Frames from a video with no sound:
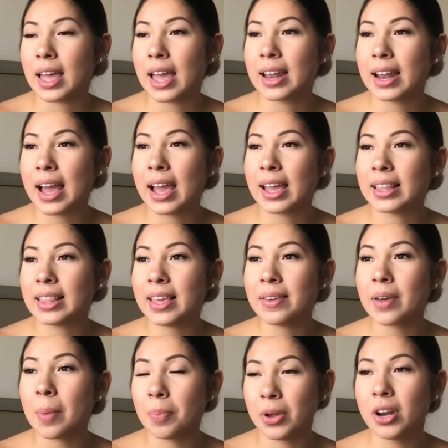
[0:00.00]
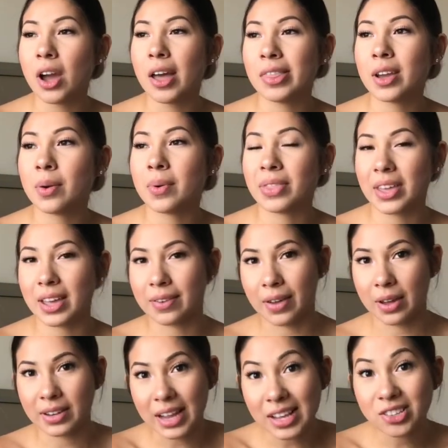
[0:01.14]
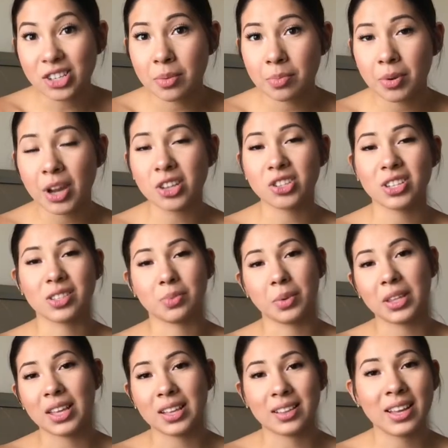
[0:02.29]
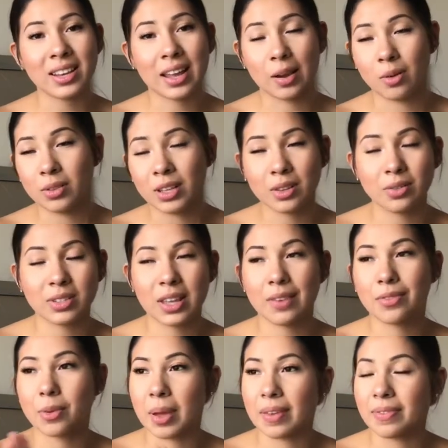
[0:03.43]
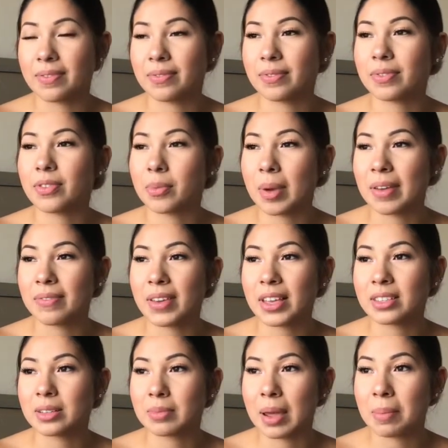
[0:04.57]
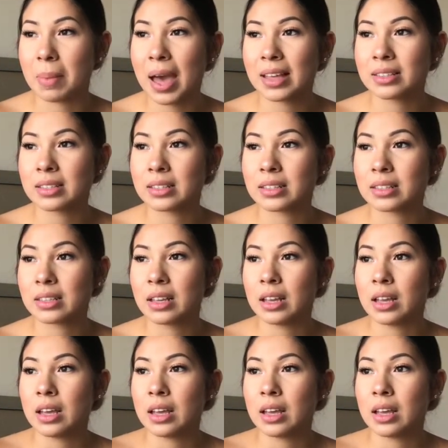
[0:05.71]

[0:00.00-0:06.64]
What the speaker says: and I put it on there with a foundation brush that's really clean. I only use that for my face and my masks,